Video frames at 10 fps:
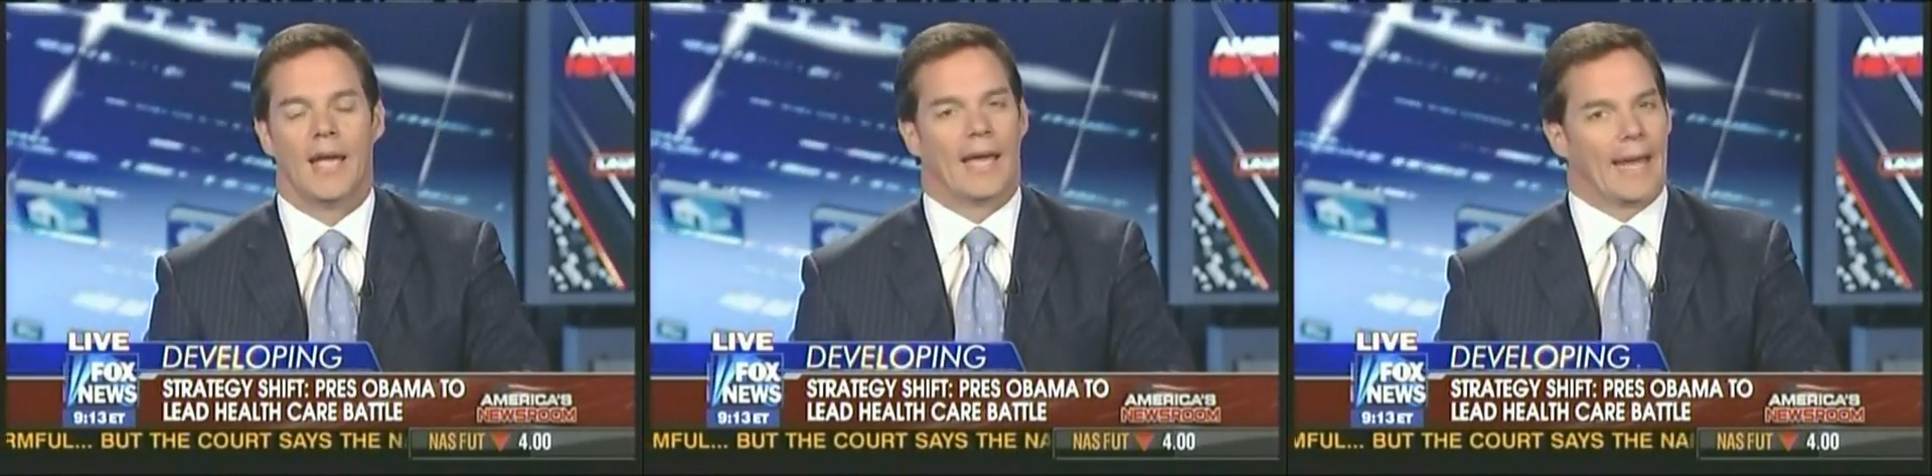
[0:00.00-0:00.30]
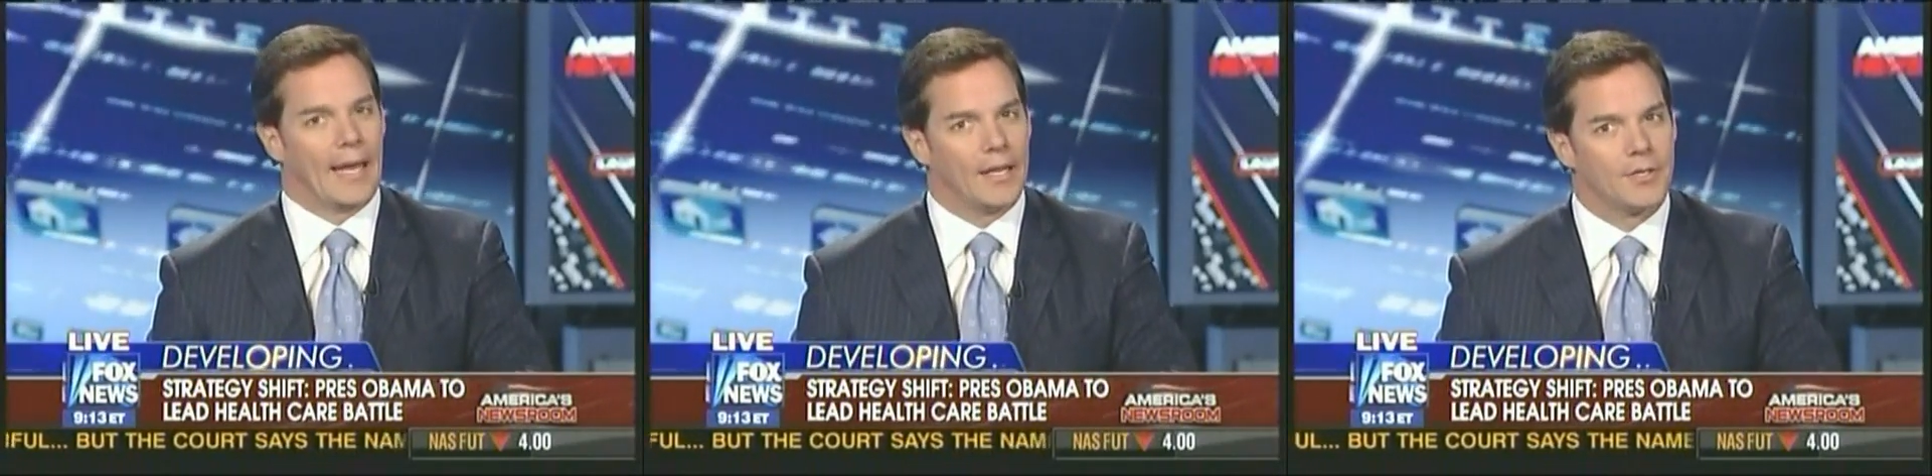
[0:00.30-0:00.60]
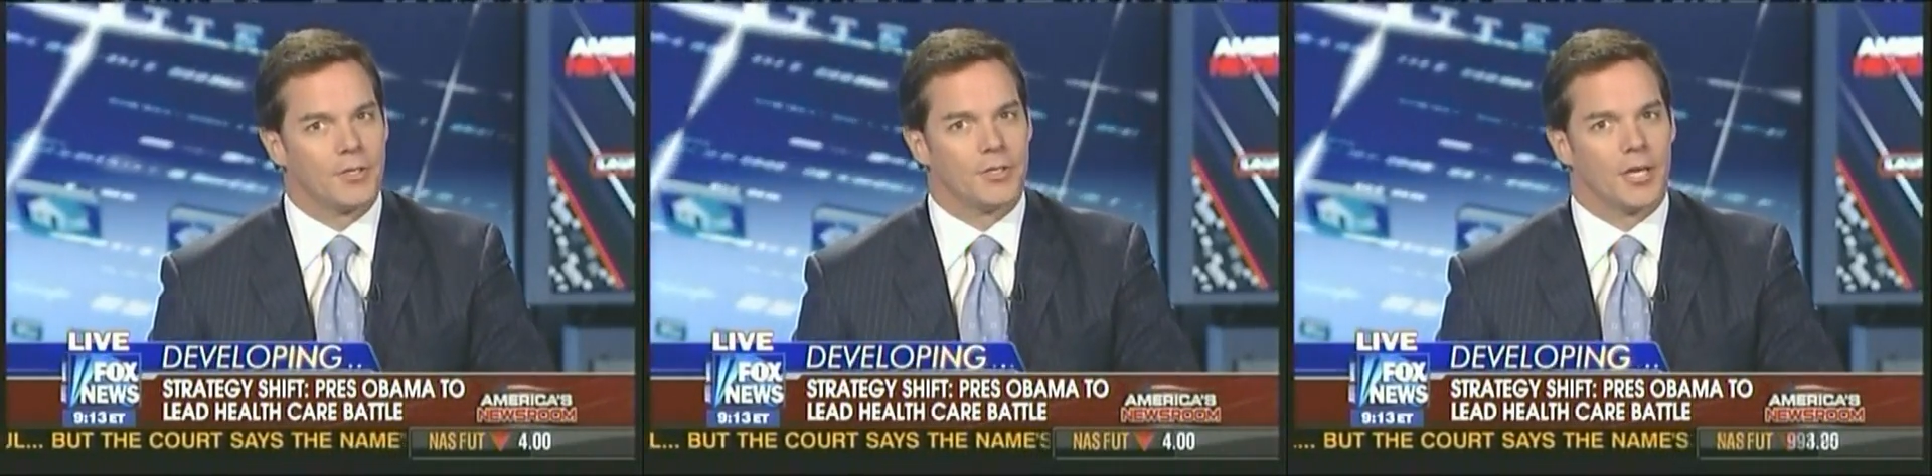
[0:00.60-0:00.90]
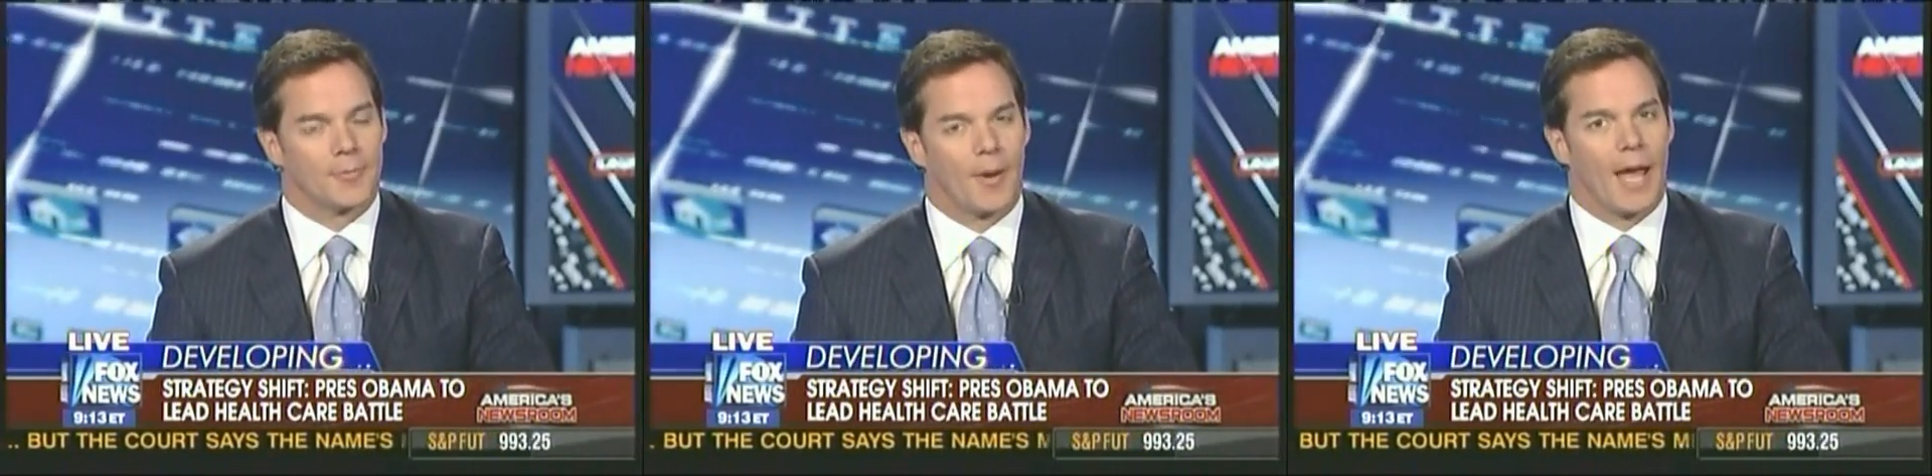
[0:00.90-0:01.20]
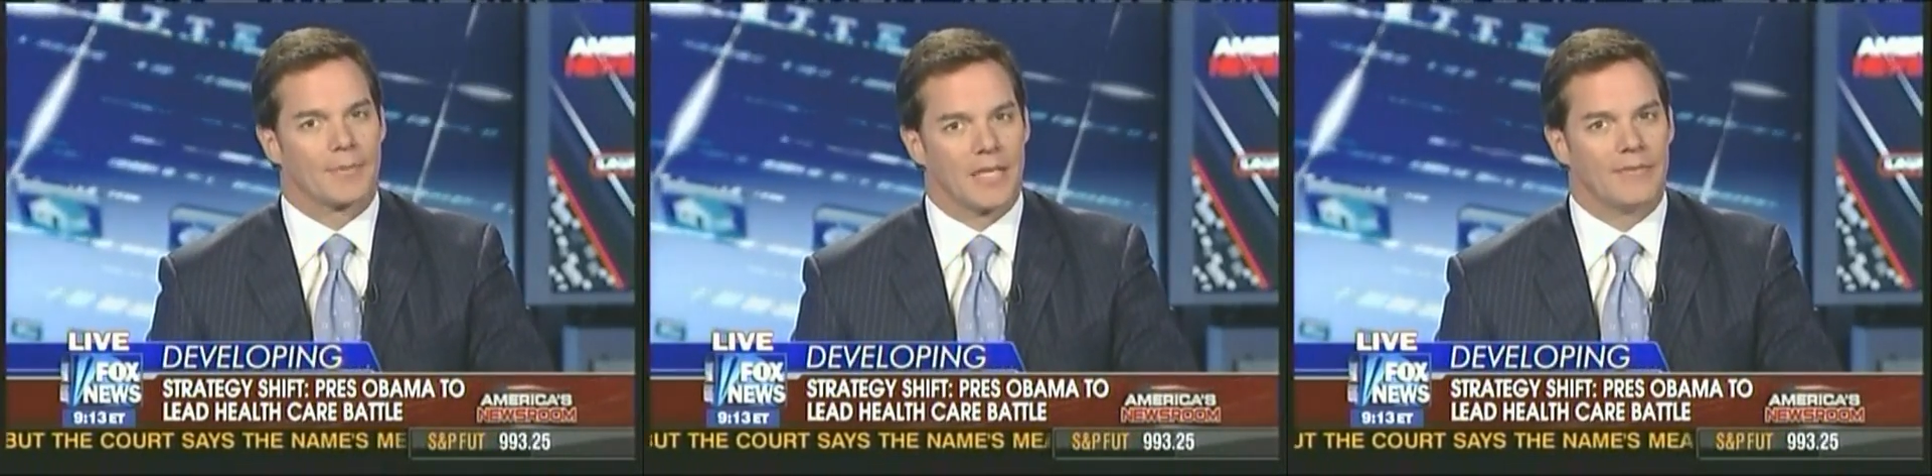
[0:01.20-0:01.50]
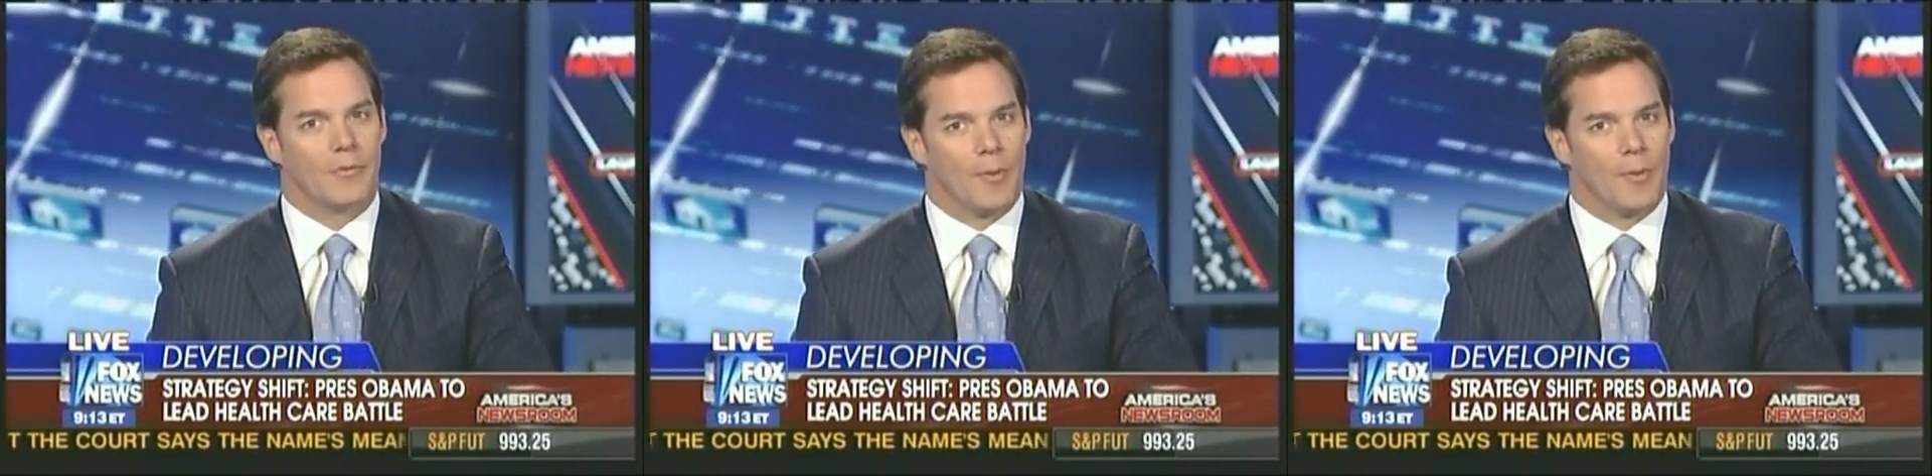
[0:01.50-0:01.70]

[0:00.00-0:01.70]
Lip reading: and analysts suggest perhaps leaving